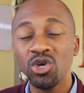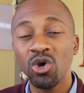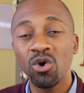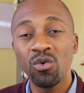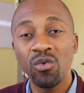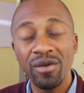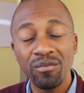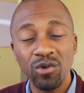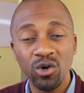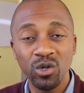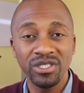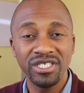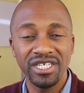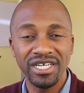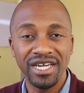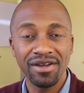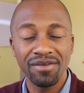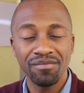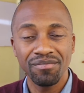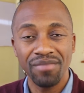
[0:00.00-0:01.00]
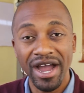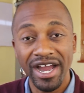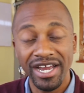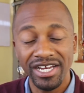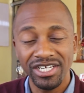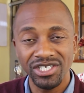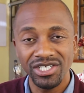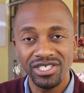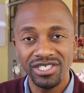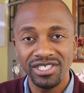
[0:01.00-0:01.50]
your web hosting
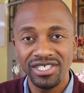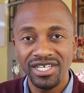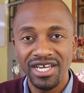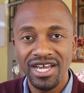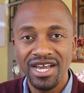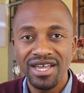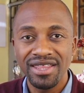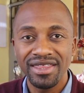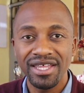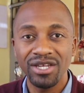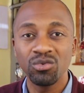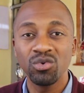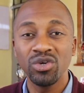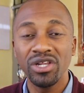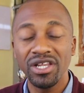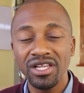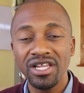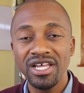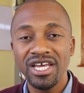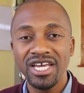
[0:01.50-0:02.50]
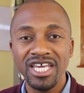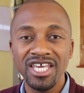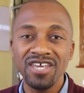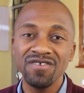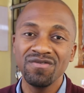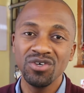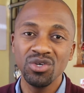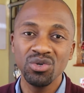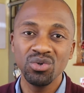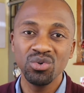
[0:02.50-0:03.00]
packages that will
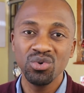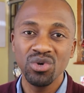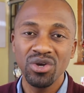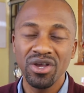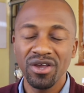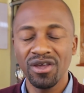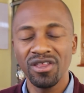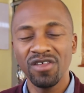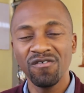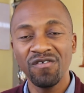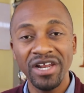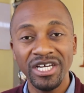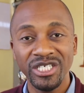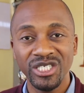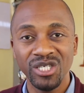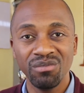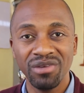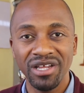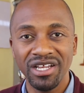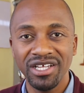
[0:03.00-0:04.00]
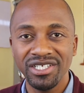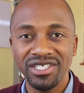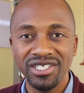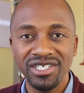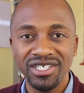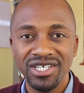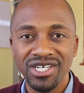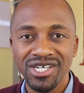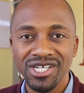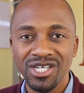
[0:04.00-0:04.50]
give you the
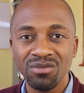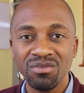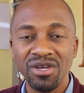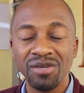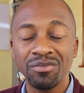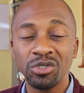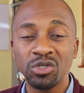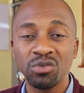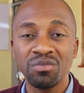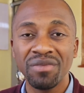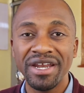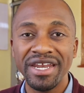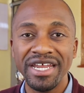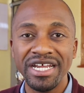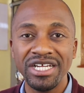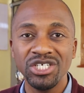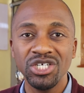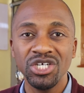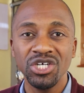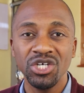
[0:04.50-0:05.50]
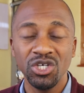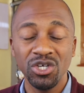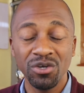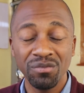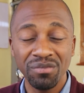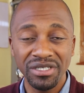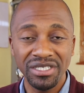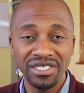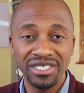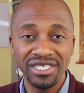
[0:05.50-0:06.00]
flexibility to be able to manage your
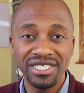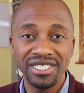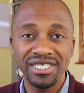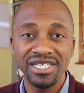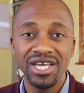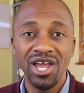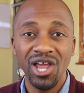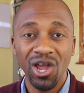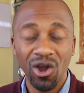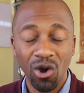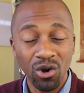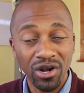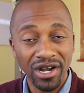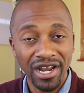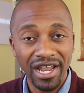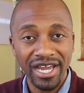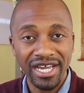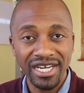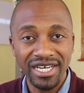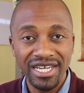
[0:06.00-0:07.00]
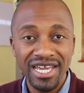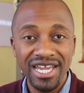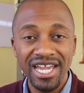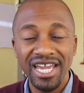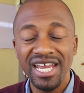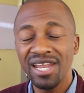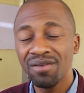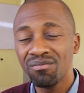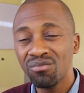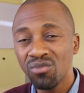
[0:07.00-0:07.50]
business online
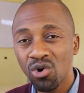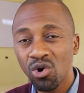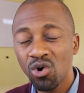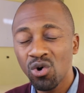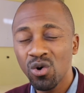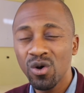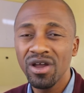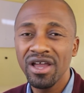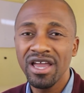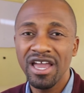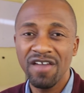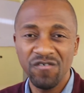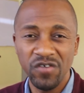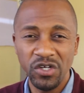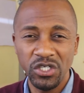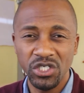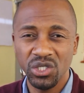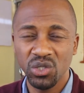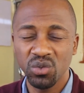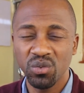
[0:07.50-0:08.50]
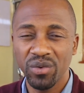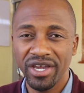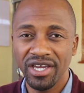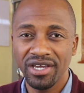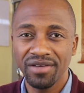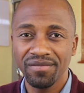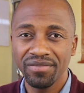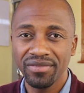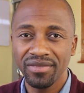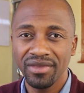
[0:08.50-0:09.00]
in a more efficient way.
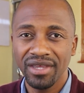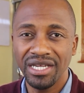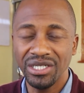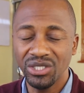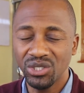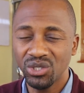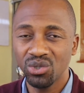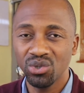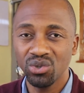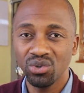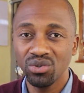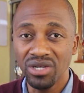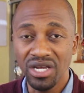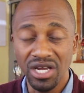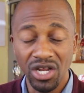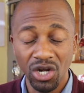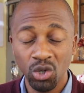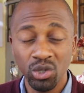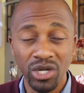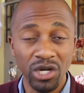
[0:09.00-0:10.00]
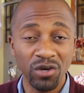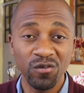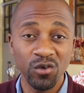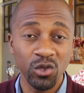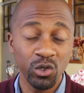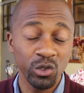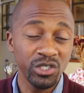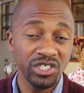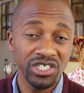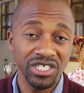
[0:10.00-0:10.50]
And so look out for
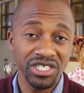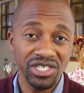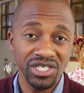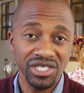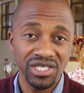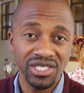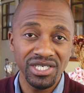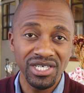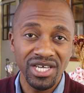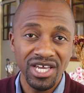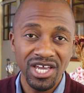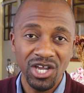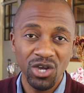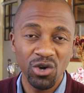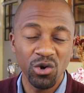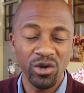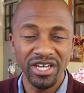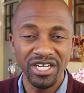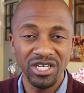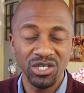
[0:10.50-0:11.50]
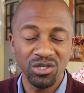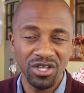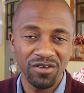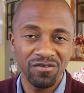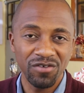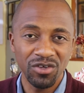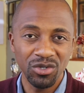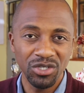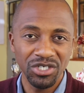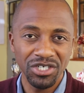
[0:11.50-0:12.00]
those changes going into the
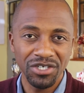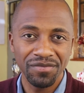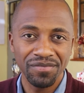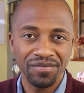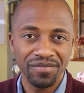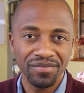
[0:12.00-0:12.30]
future.